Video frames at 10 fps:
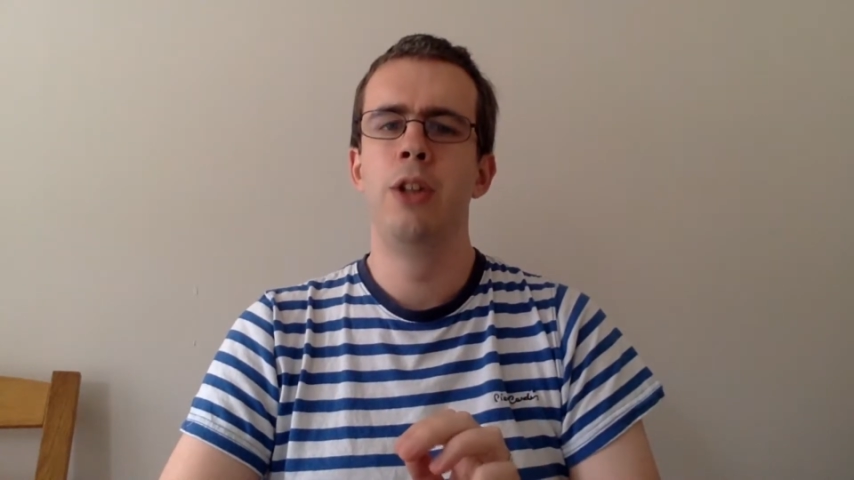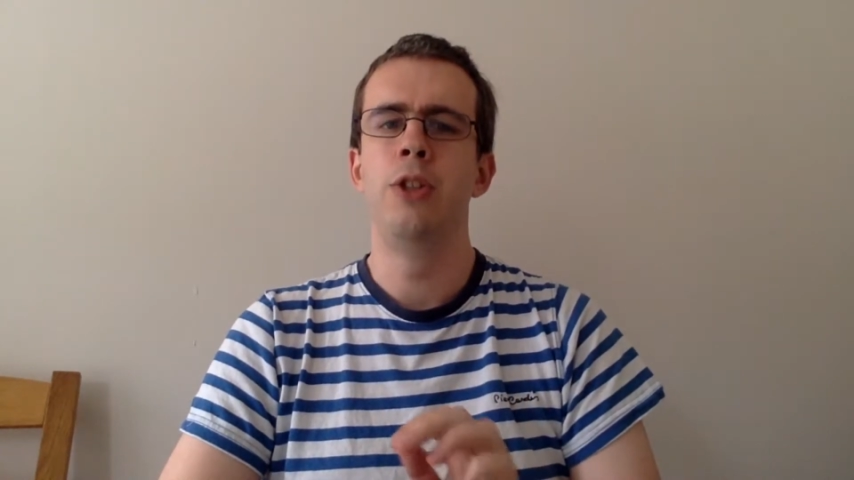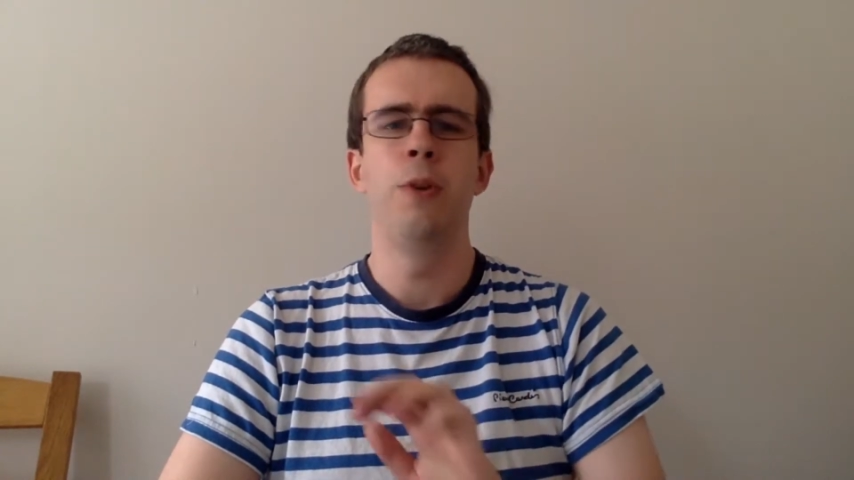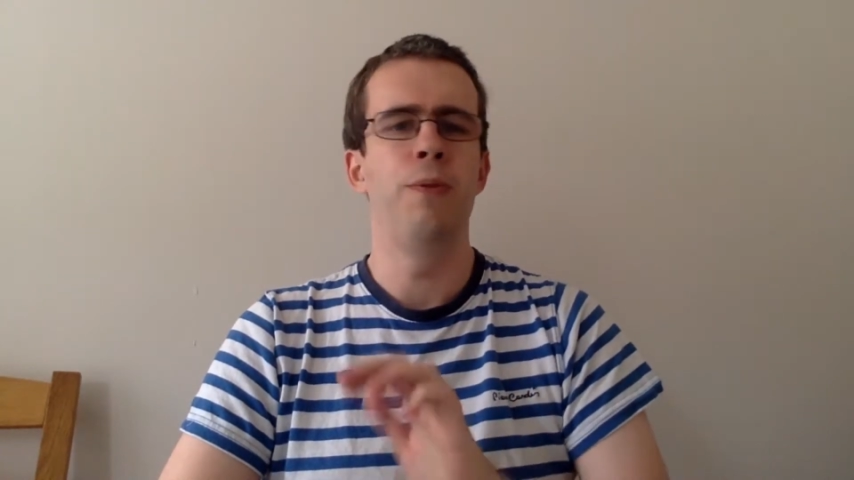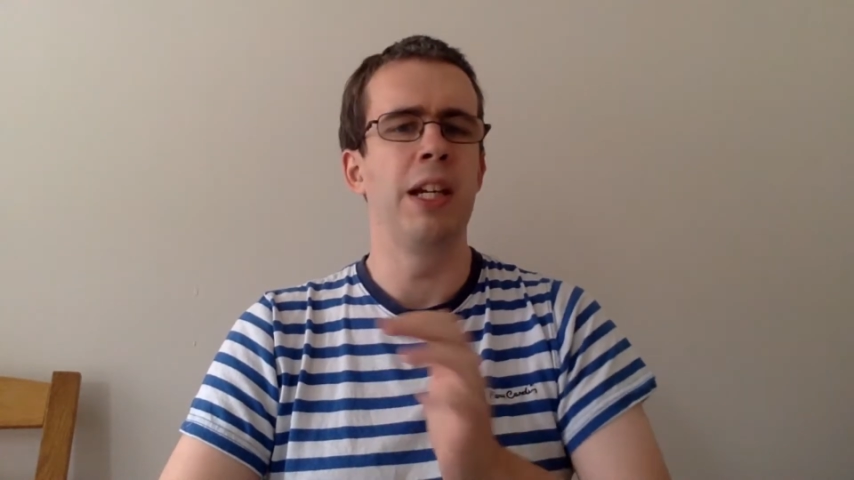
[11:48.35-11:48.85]

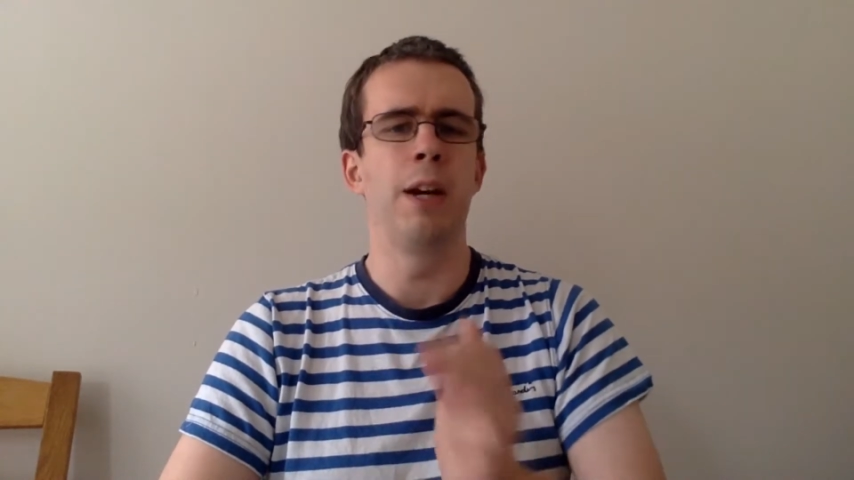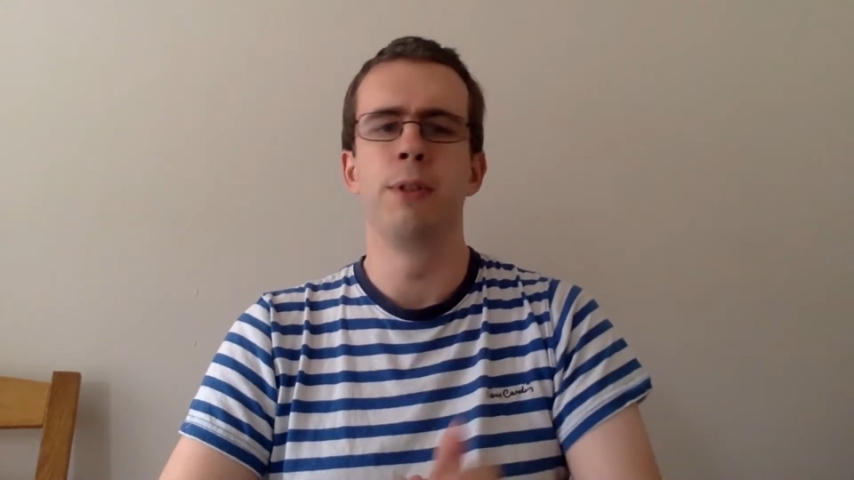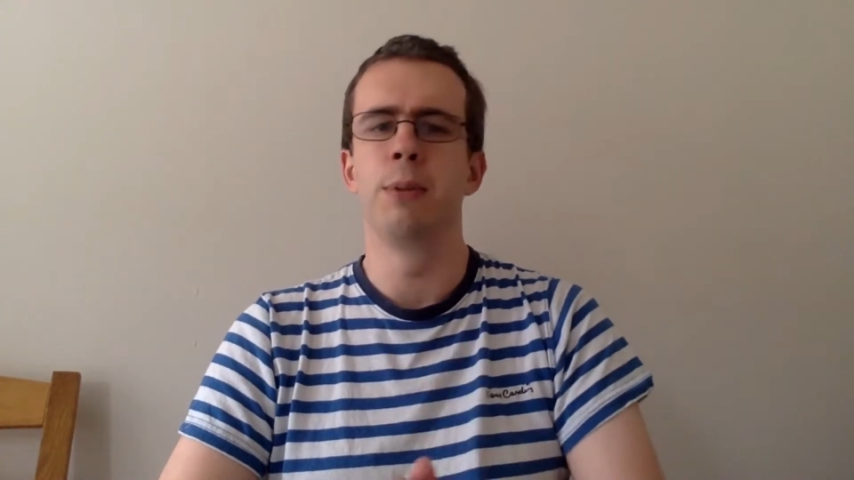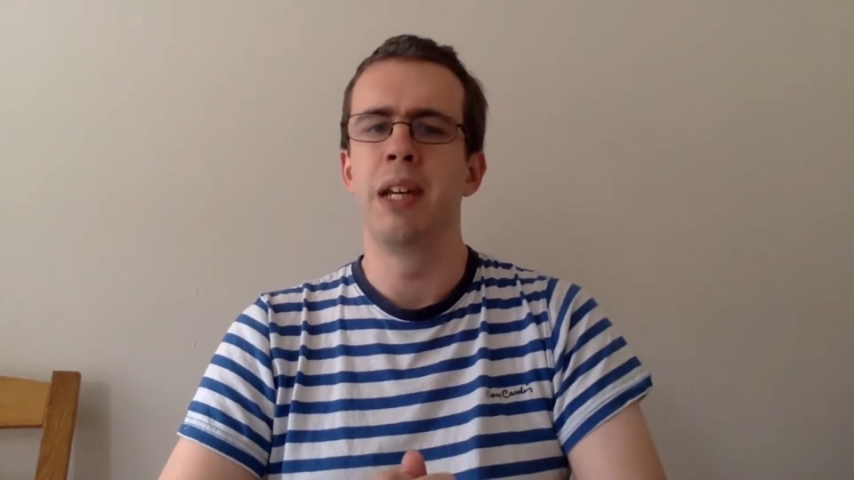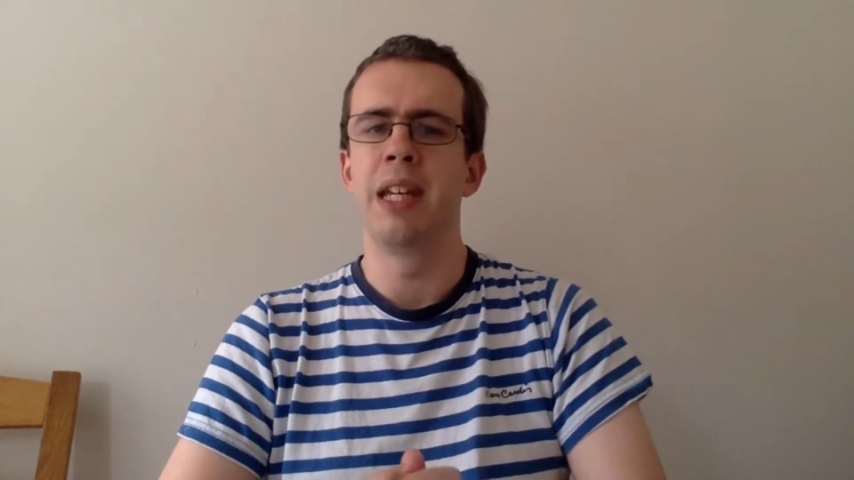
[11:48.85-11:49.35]
you'd think I
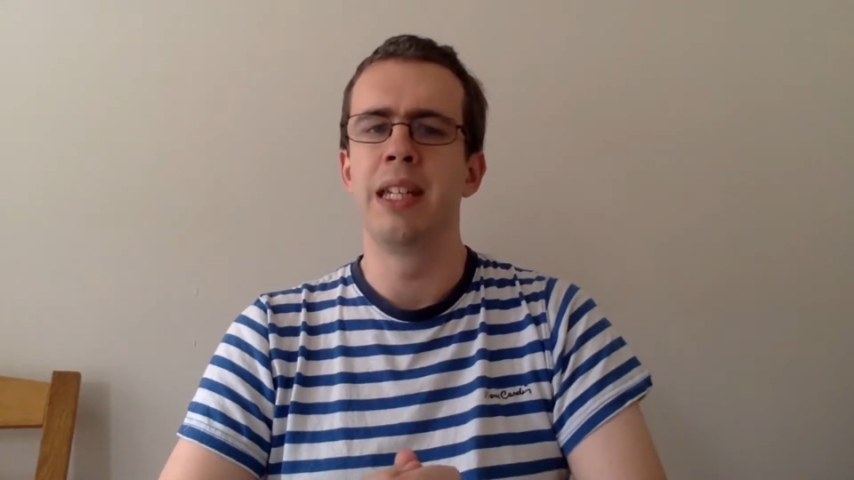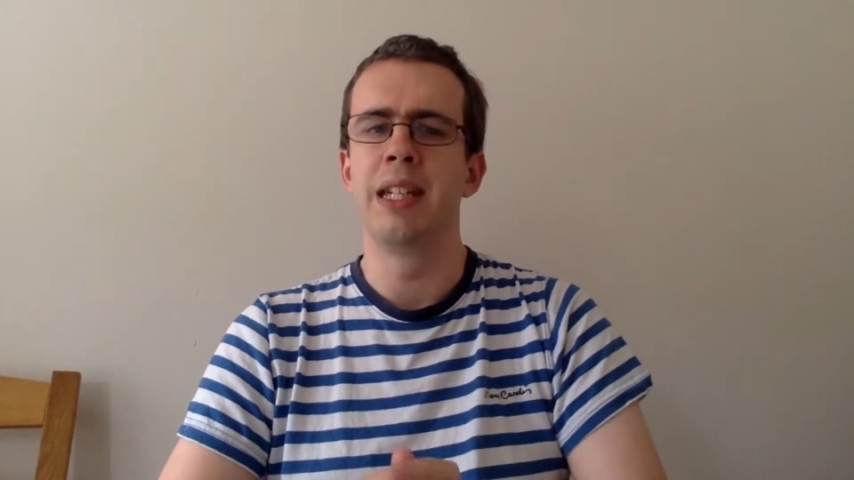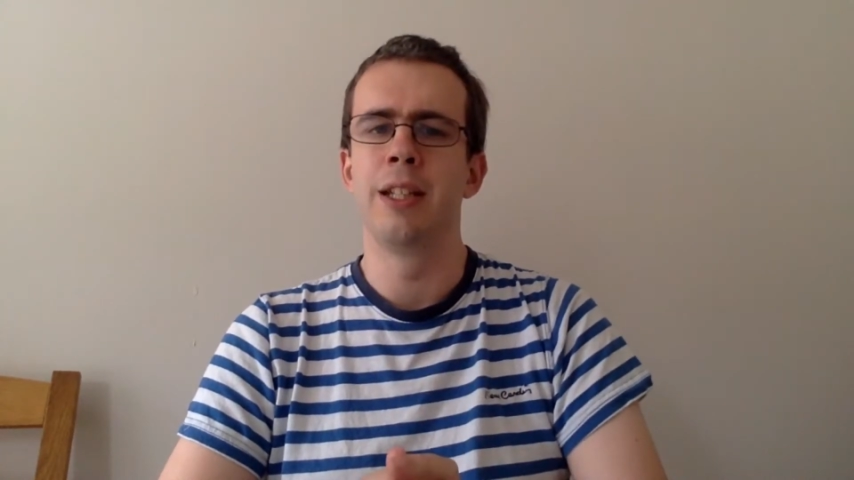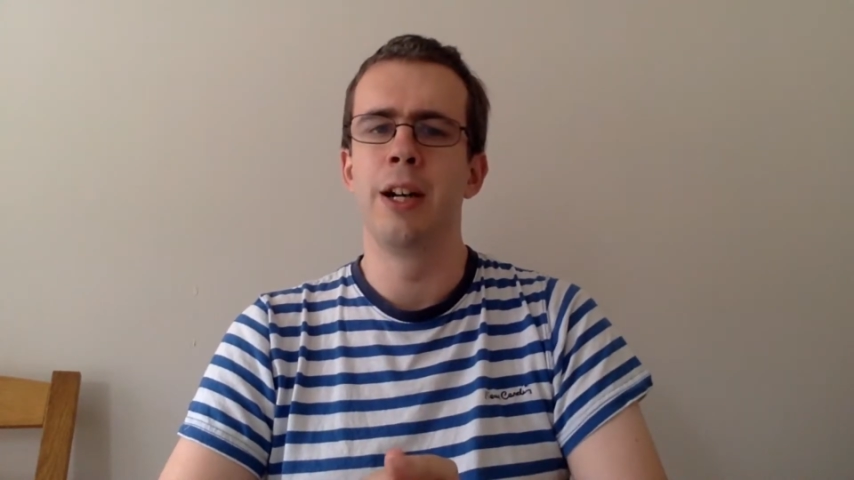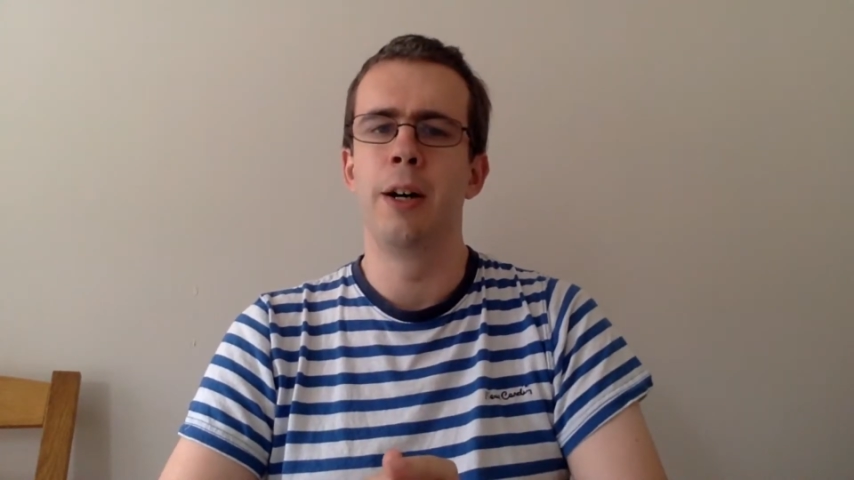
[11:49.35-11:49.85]
was making
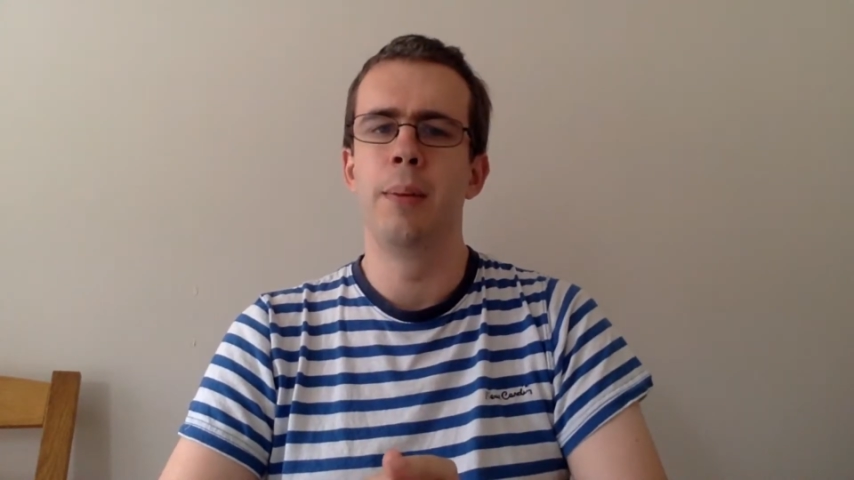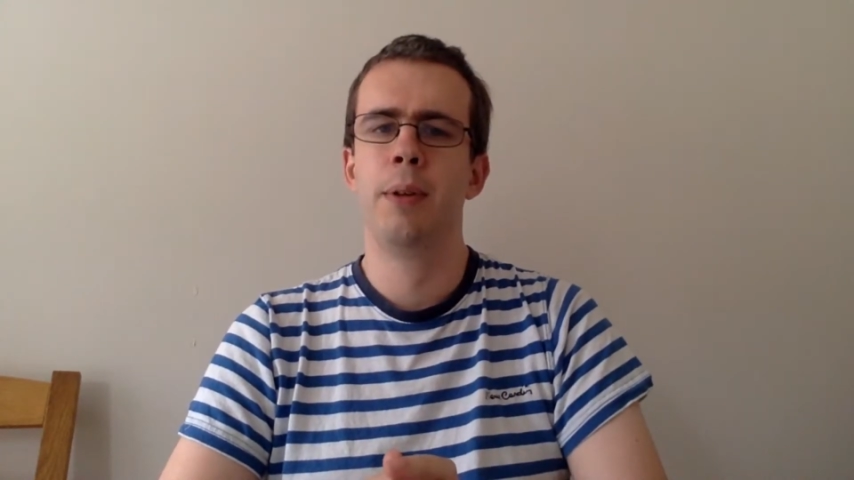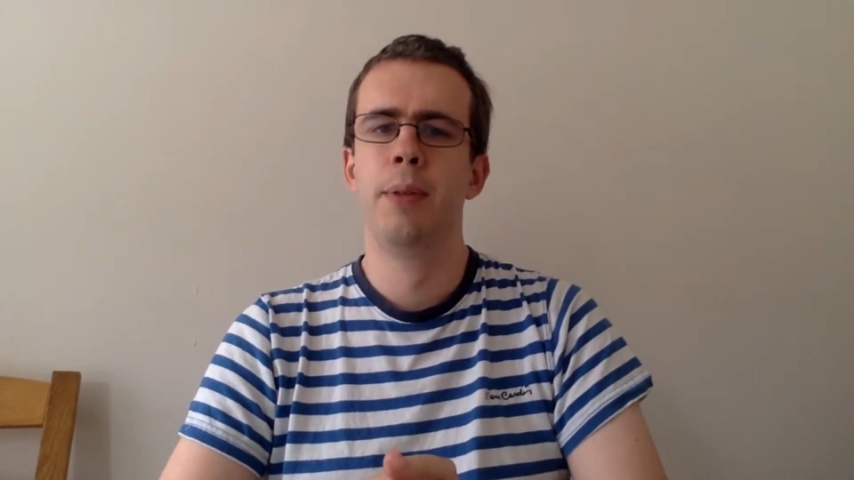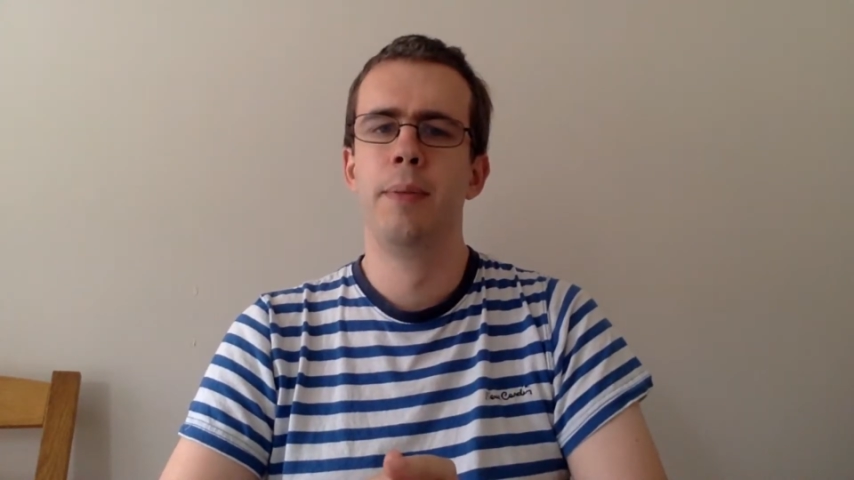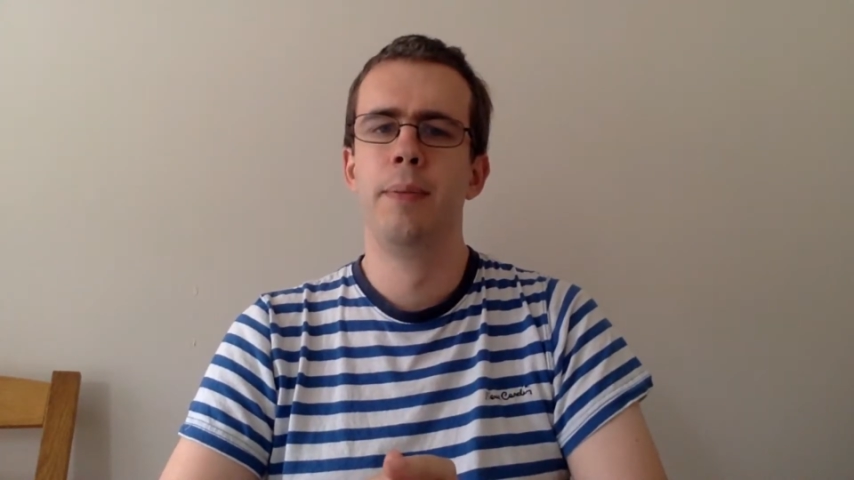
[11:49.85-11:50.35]
it up.